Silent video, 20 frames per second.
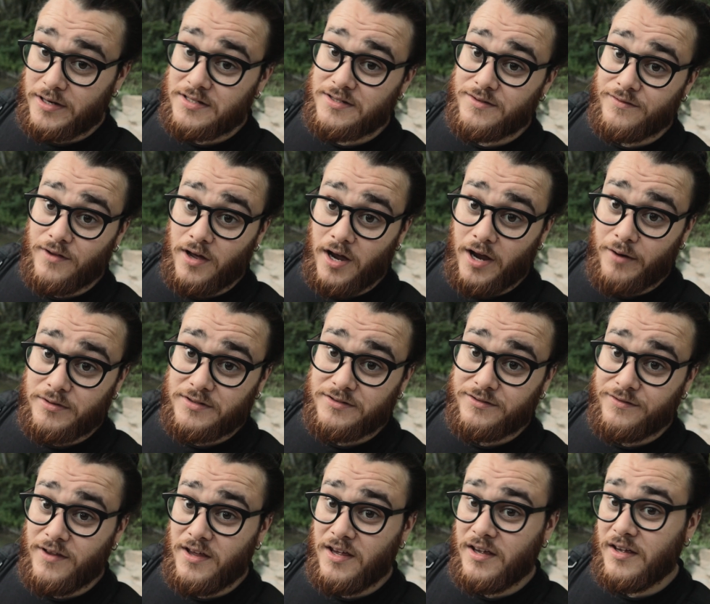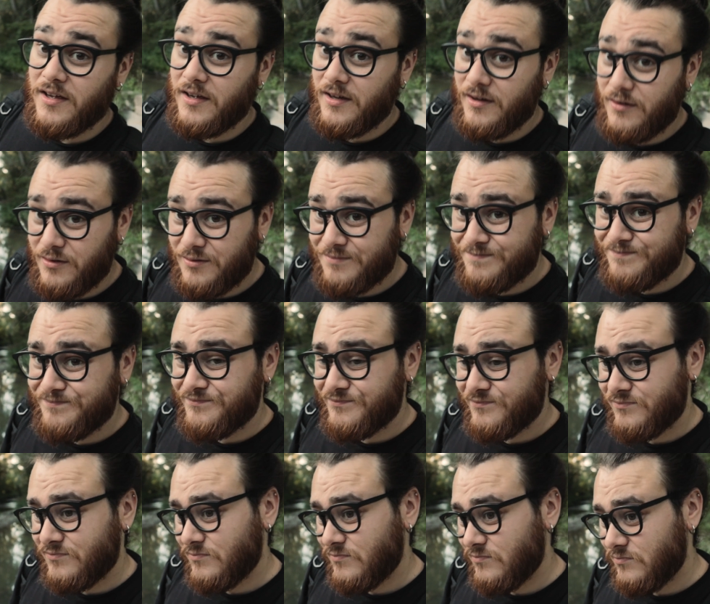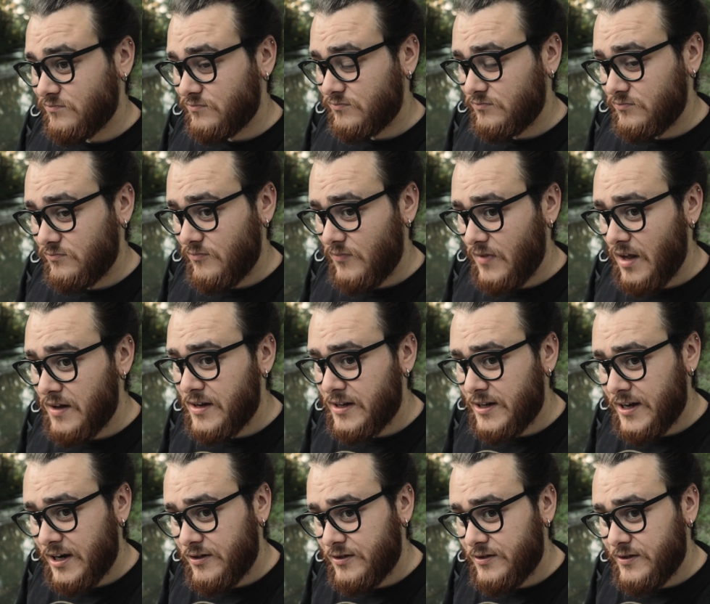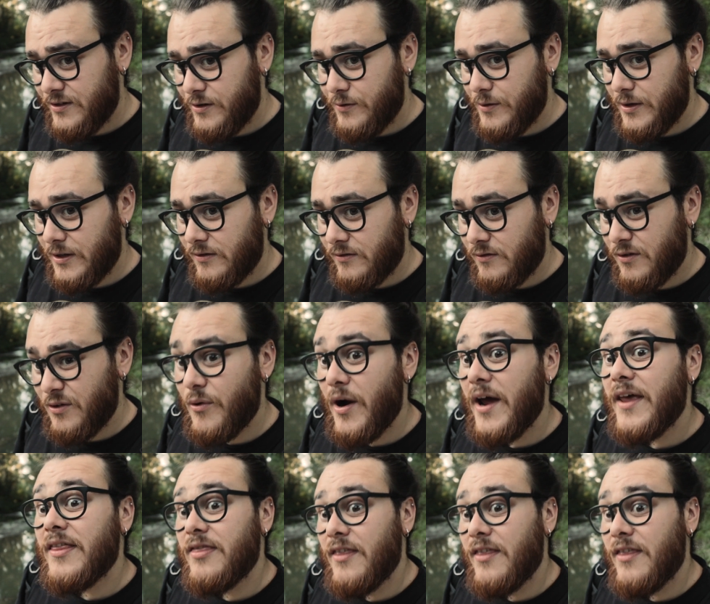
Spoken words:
I was thinking that I could do it right